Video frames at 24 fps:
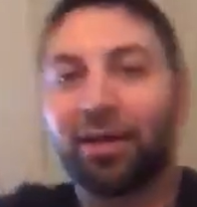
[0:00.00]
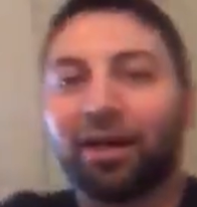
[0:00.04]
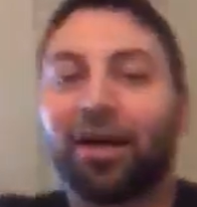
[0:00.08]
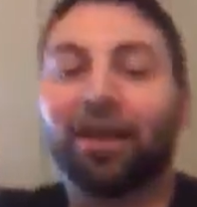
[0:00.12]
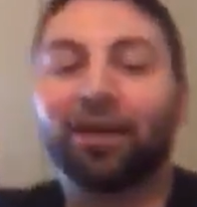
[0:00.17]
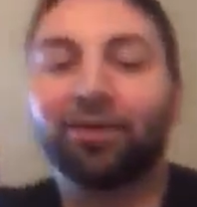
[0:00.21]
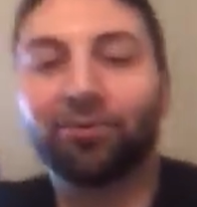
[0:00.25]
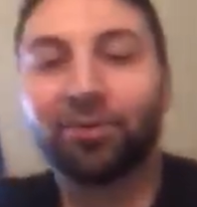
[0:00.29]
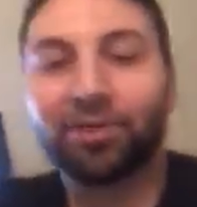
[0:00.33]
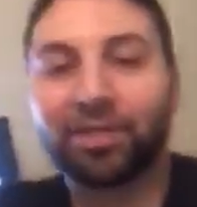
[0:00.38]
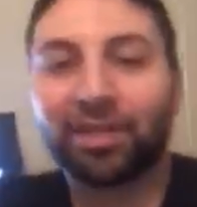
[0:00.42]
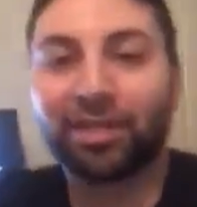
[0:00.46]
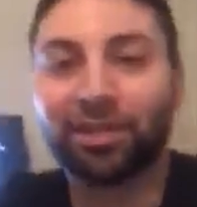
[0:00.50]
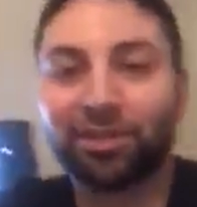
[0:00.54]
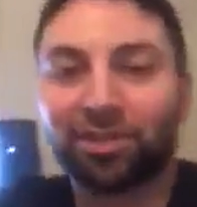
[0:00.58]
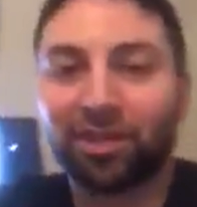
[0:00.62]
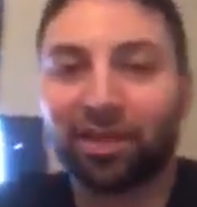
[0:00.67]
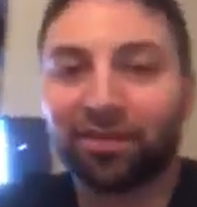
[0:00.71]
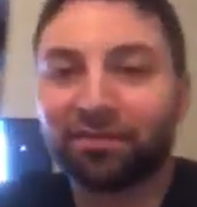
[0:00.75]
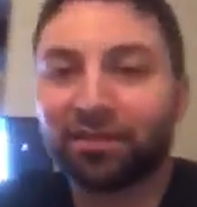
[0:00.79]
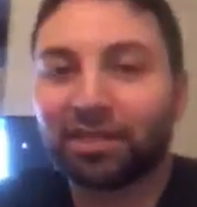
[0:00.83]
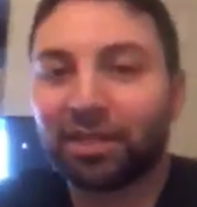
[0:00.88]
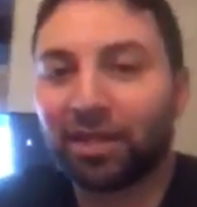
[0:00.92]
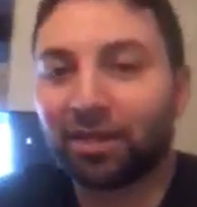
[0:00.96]
I was at
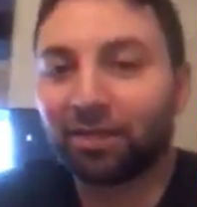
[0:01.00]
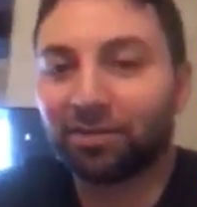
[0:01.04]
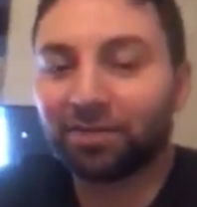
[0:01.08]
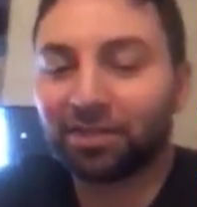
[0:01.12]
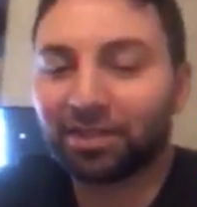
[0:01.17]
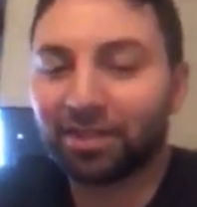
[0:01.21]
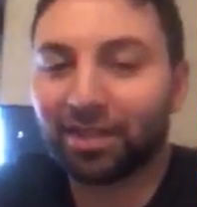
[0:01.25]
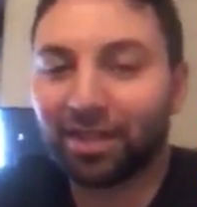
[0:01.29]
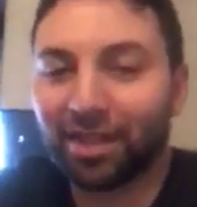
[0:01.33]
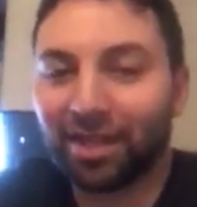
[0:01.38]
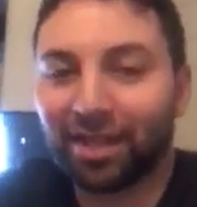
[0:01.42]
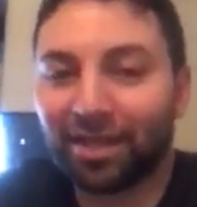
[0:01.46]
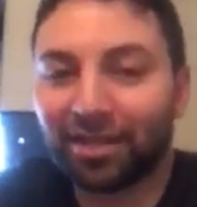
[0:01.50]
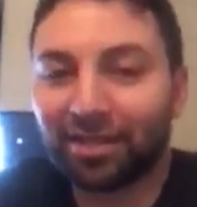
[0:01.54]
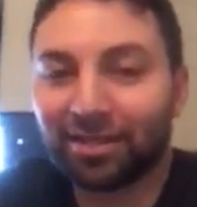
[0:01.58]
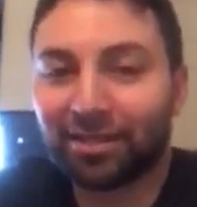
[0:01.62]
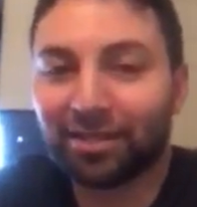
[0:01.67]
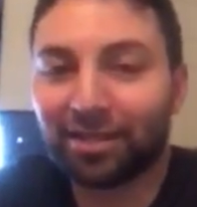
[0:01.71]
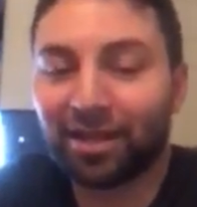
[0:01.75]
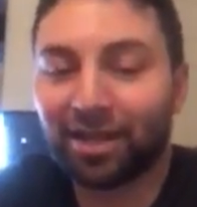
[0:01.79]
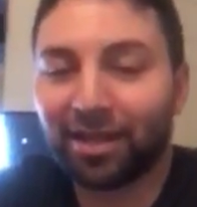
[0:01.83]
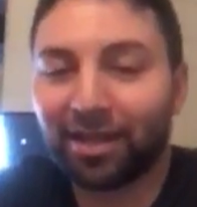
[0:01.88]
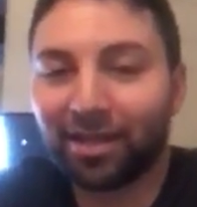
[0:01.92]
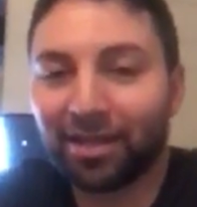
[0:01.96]
Jeff's house
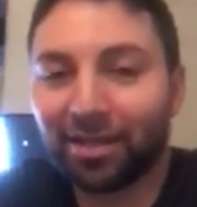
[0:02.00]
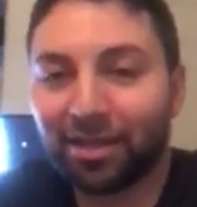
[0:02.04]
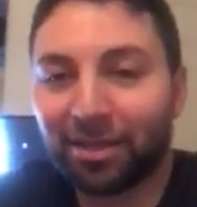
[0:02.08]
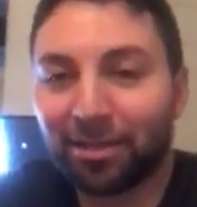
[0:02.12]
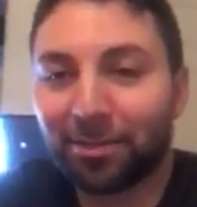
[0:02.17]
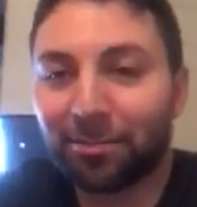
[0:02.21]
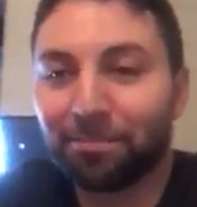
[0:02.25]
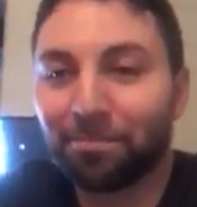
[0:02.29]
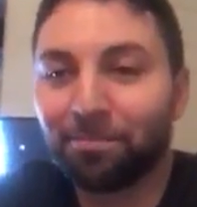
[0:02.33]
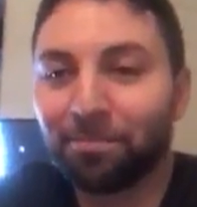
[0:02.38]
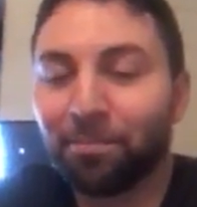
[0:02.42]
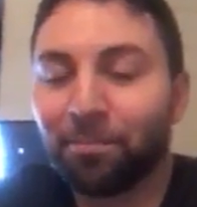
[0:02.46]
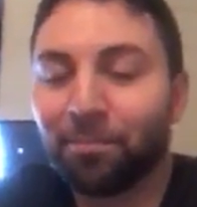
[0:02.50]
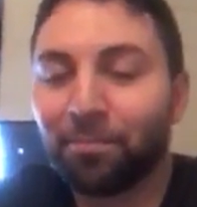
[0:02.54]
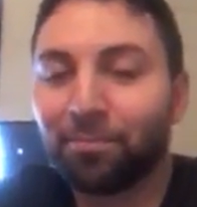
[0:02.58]
and I um,